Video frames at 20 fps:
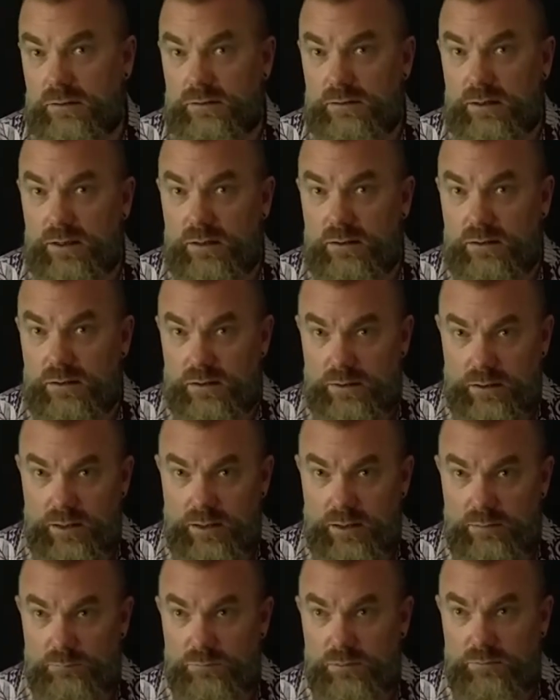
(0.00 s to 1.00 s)
the end of the
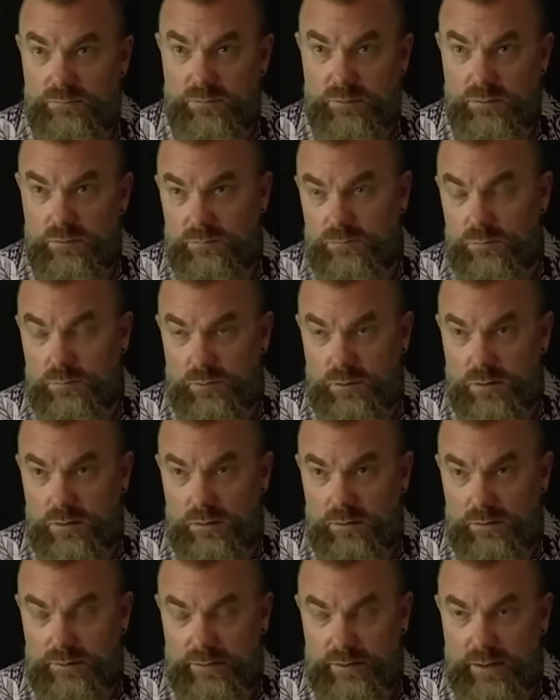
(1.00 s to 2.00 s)
game, if you want to
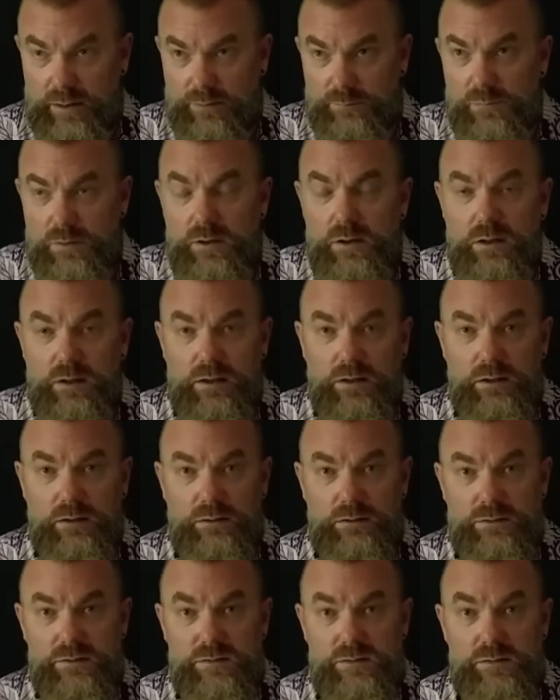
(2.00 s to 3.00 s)
call it a game,
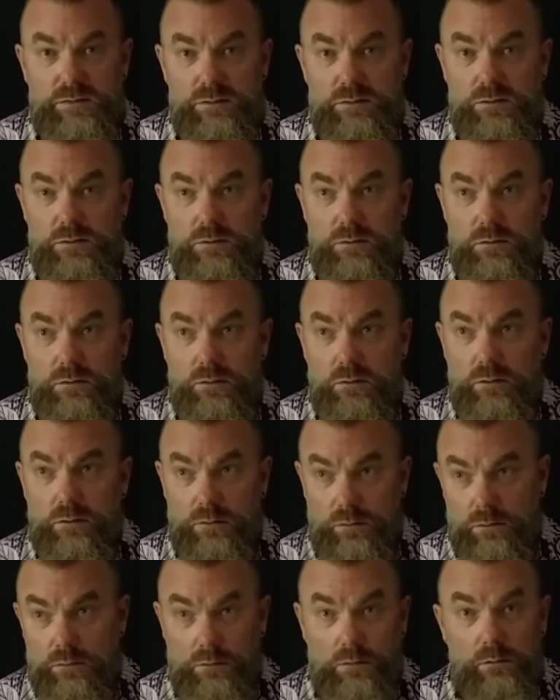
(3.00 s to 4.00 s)
is
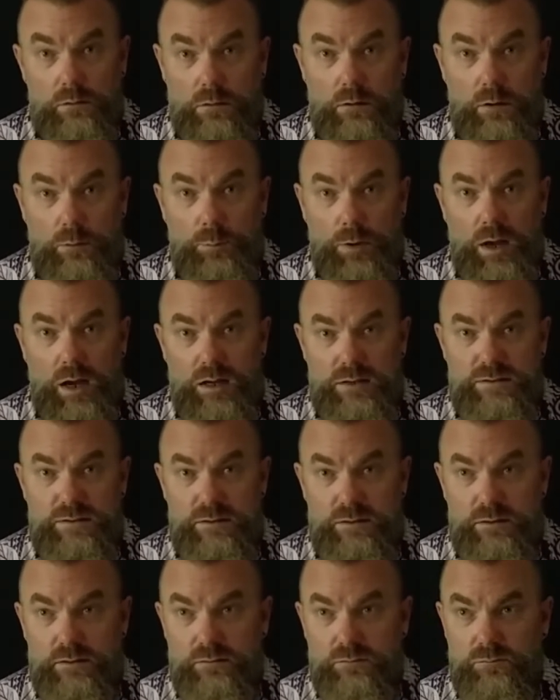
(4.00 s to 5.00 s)
a positive.
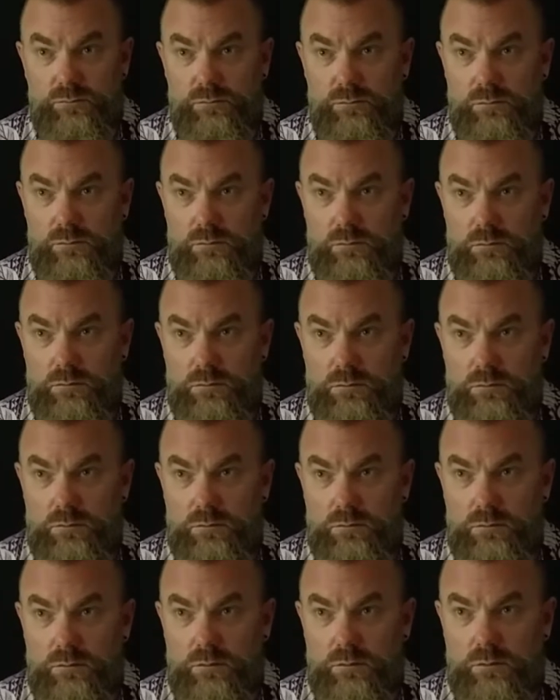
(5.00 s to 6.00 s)

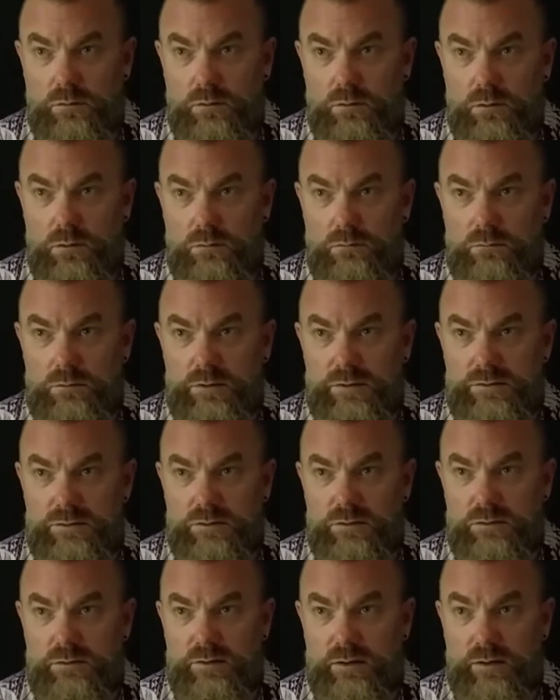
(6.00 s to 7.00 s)
There you go. Is a
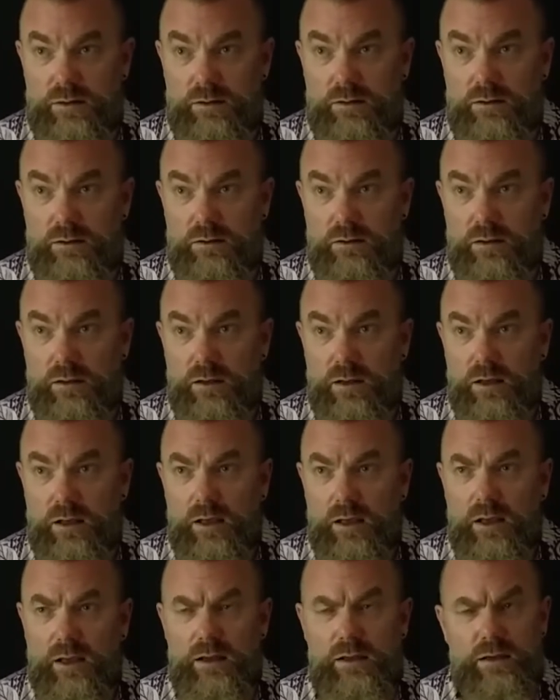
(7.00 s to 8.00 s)
good thing.
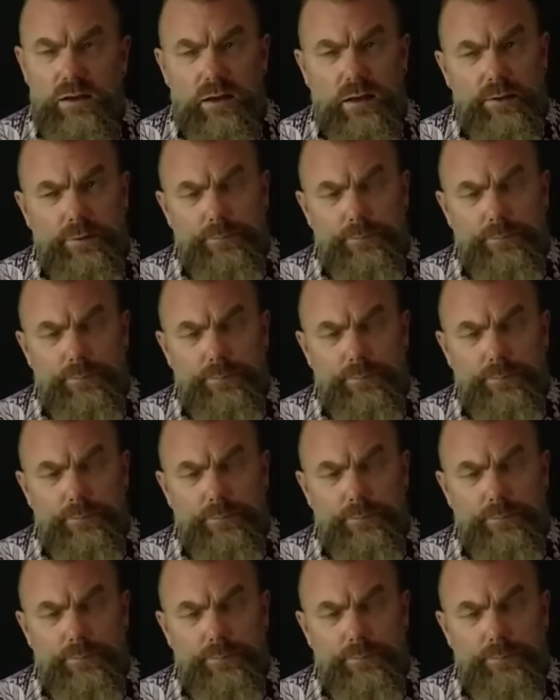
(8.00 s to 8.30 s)
And